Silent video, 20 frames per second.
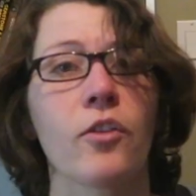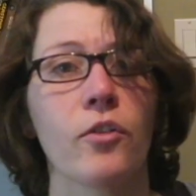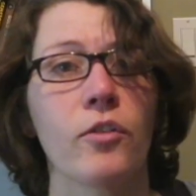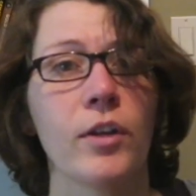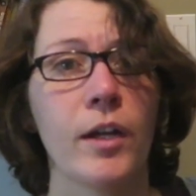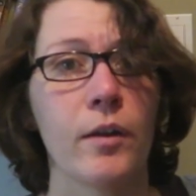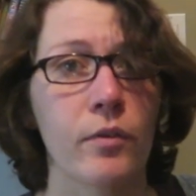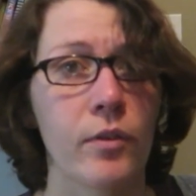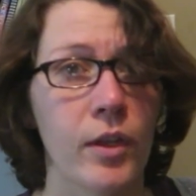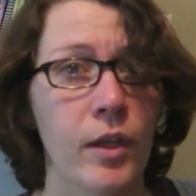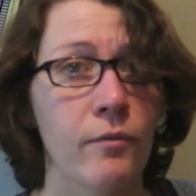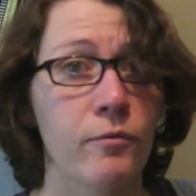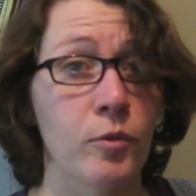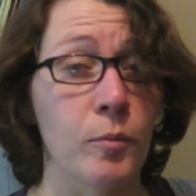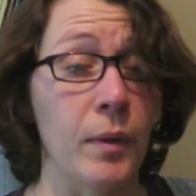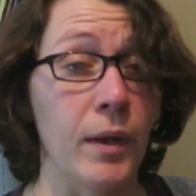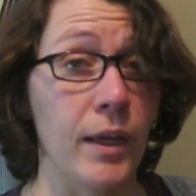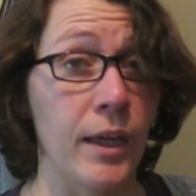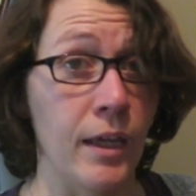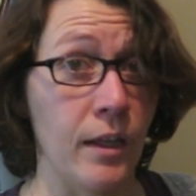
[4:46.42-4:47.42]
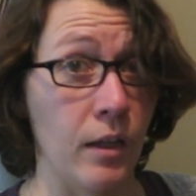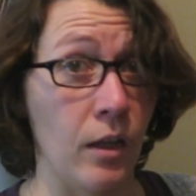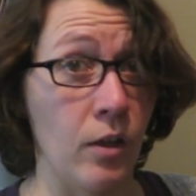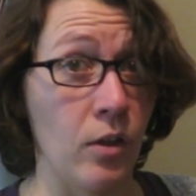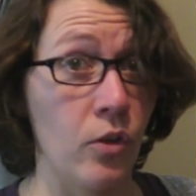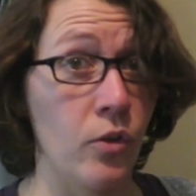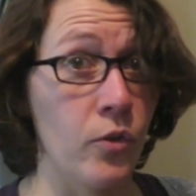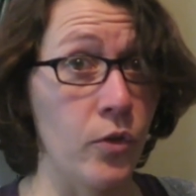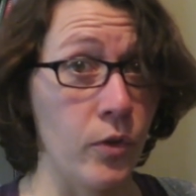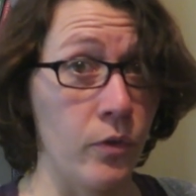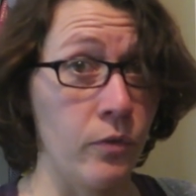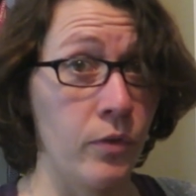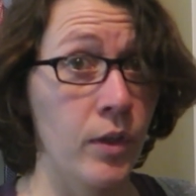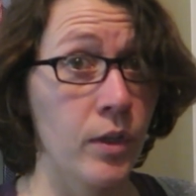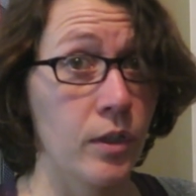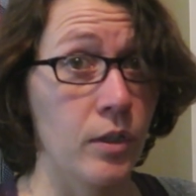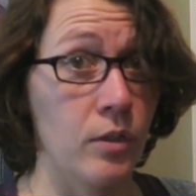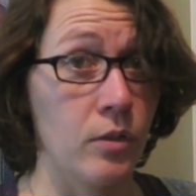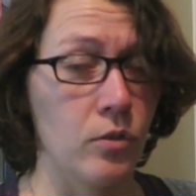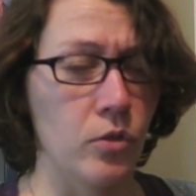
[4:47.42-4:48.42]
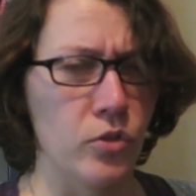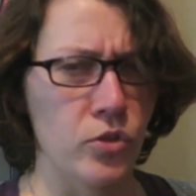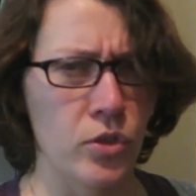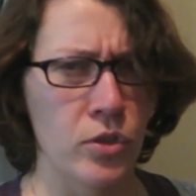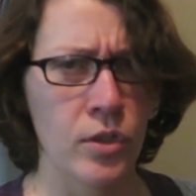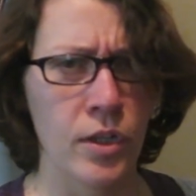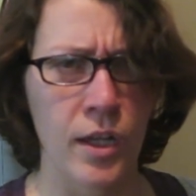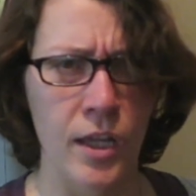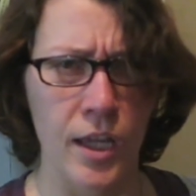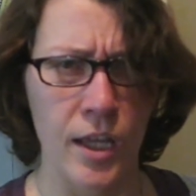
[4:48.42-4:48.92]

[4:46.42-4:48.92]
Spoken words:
So now it's time for my inconclusive conclusion.